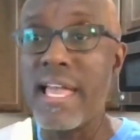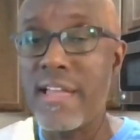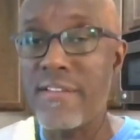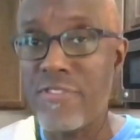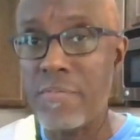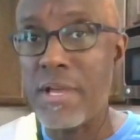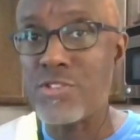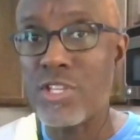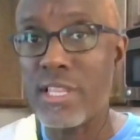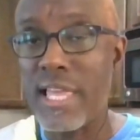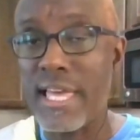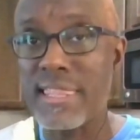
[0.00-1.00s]

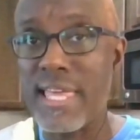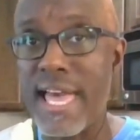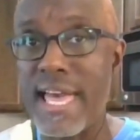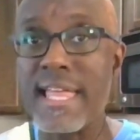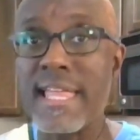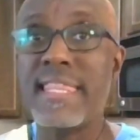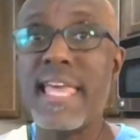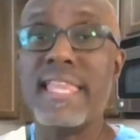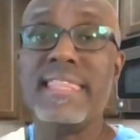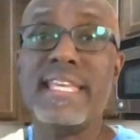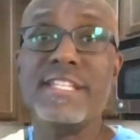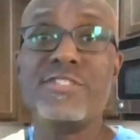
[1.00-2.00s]
Information like that
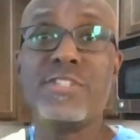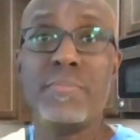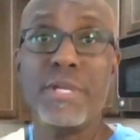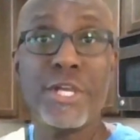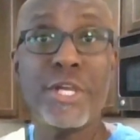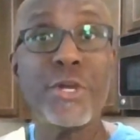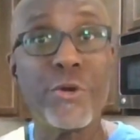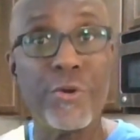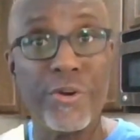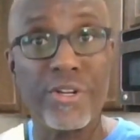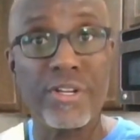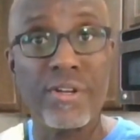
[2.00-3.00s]
that needs to be
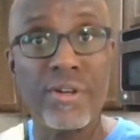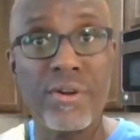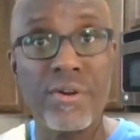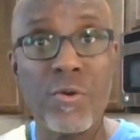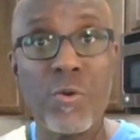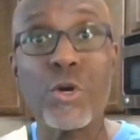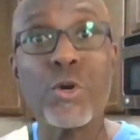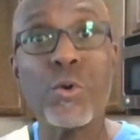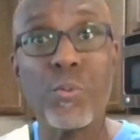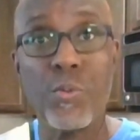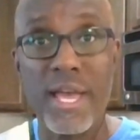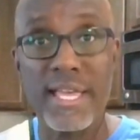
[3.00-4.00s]
cured or
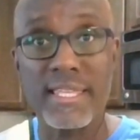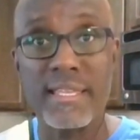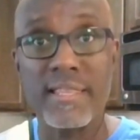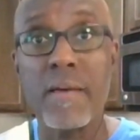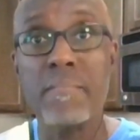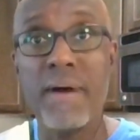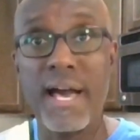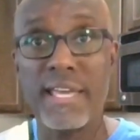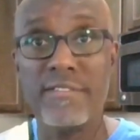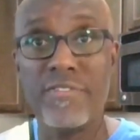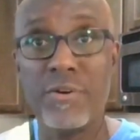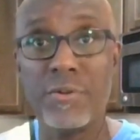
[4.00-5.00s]
corrected by
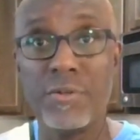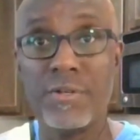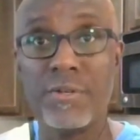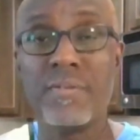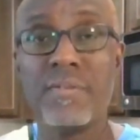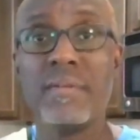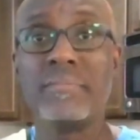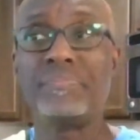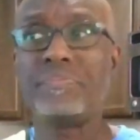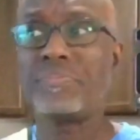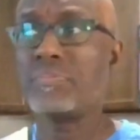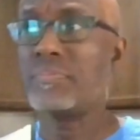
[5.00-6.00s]
the voter
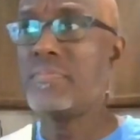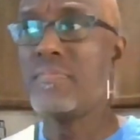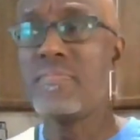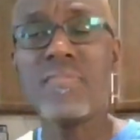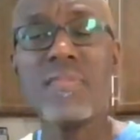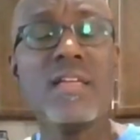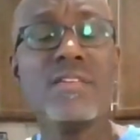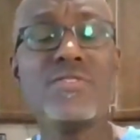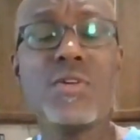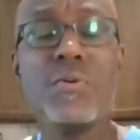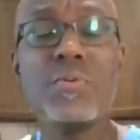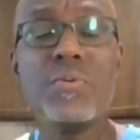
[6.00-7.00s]

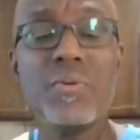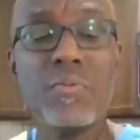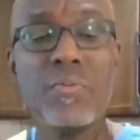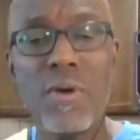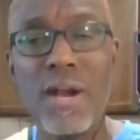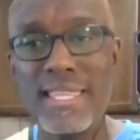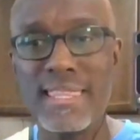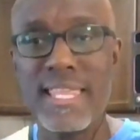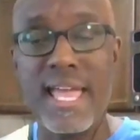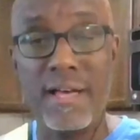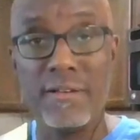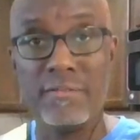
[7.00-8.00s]
so, right
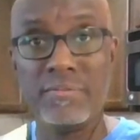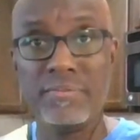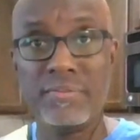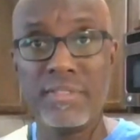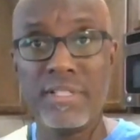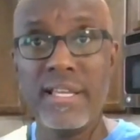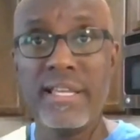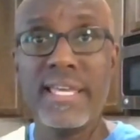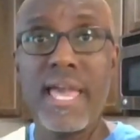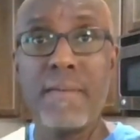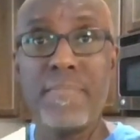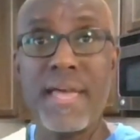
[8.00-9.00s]
now,
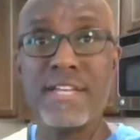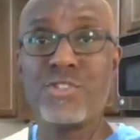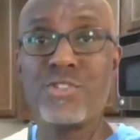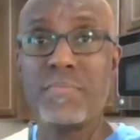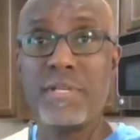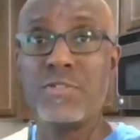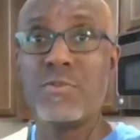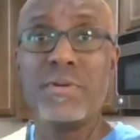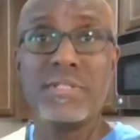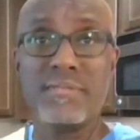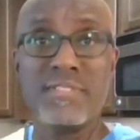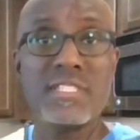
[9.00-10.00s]
campaigns should be
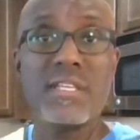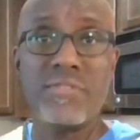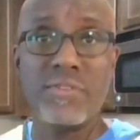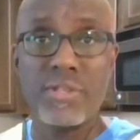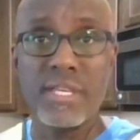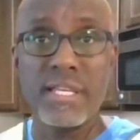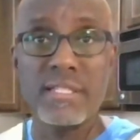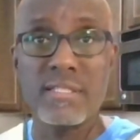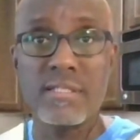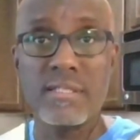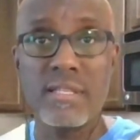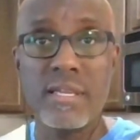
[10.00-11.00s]
doing several
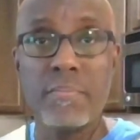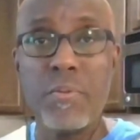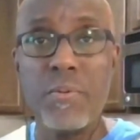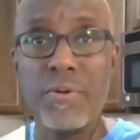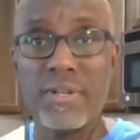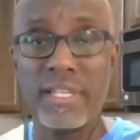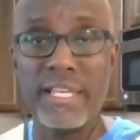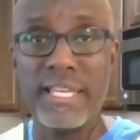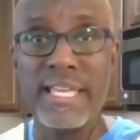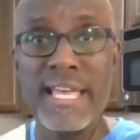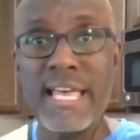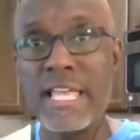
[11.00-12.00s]
things.
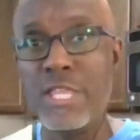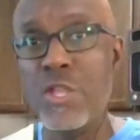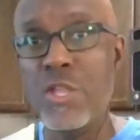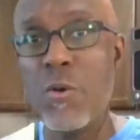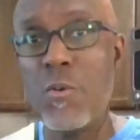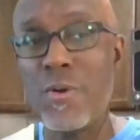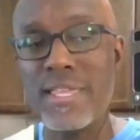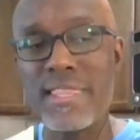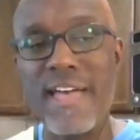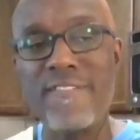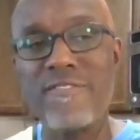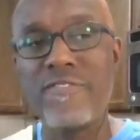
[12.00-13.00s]
Importantly, knowing
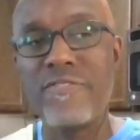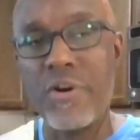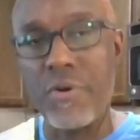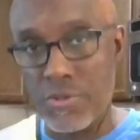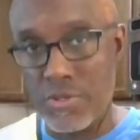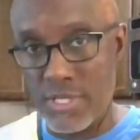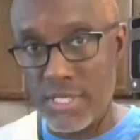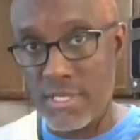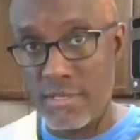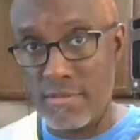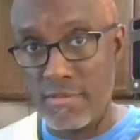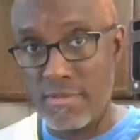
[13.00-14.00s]
that folks